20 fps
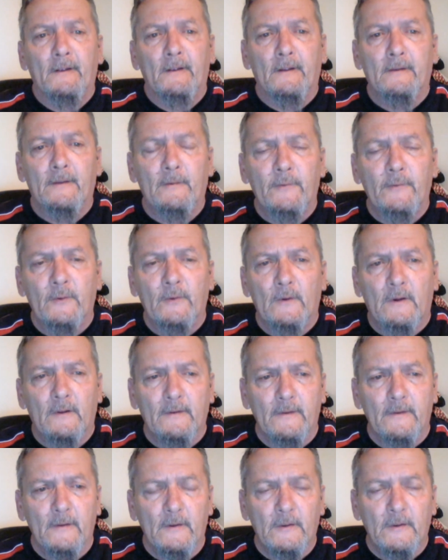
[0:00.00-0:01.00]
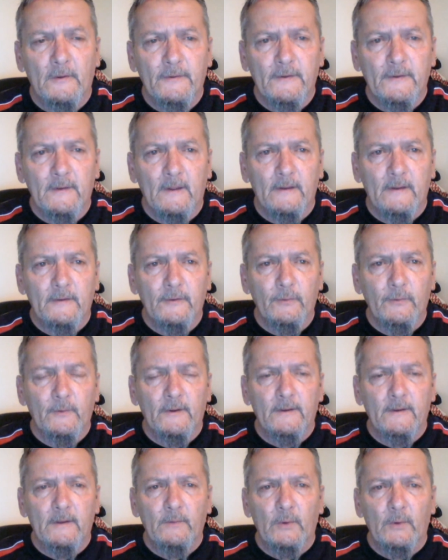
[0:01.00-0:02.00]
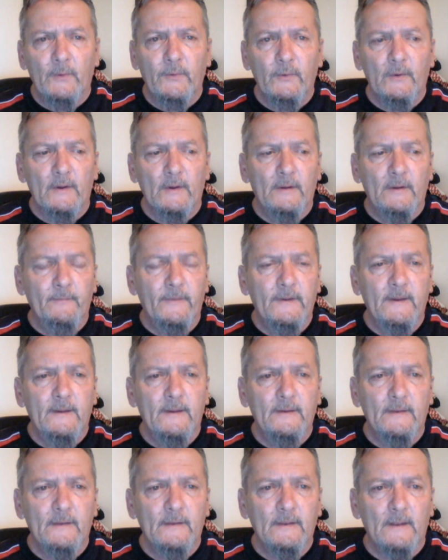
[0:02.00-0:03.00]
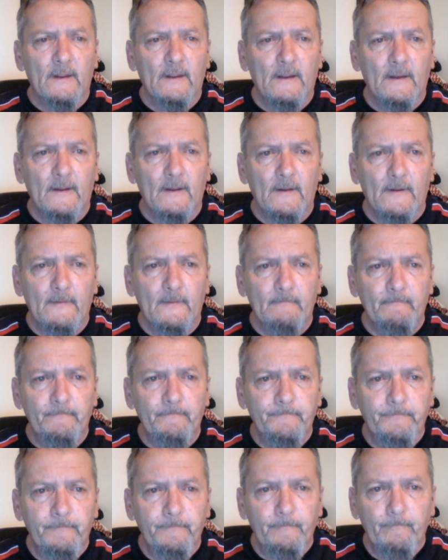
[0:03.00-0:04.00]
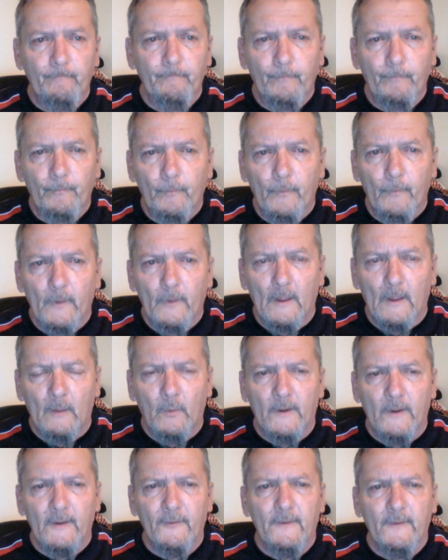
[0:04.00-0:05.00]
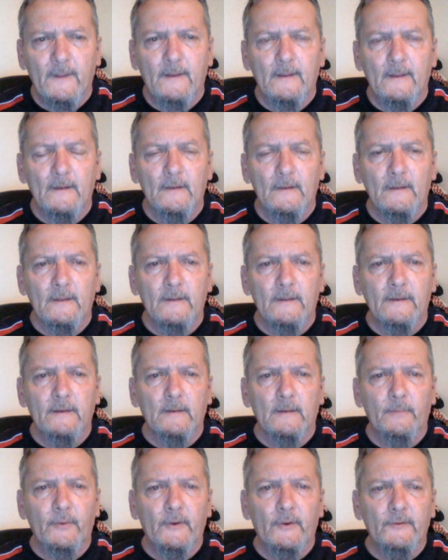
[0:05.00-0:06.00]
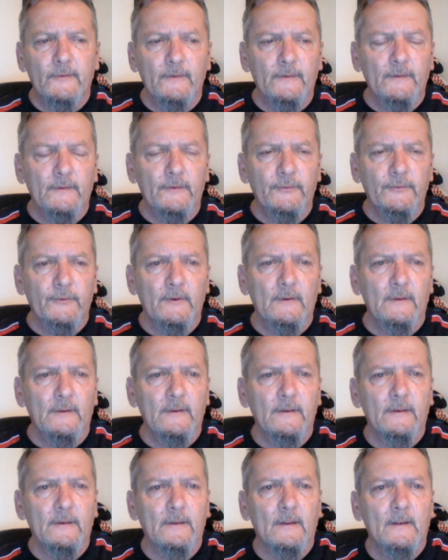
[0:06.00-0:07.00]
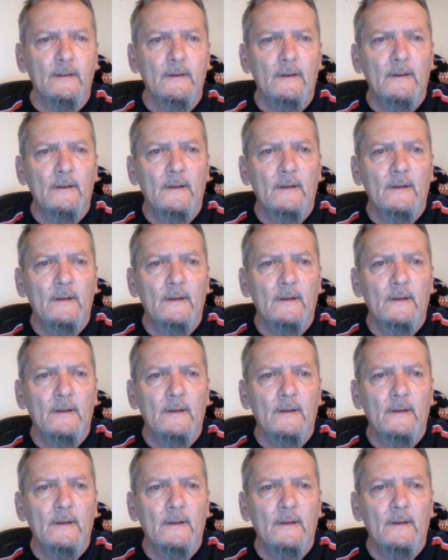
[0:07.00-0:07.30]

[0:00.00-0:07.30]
I love you all. In closing, I just want to give you a few updates. I want to thank Linda, precious sister Linda.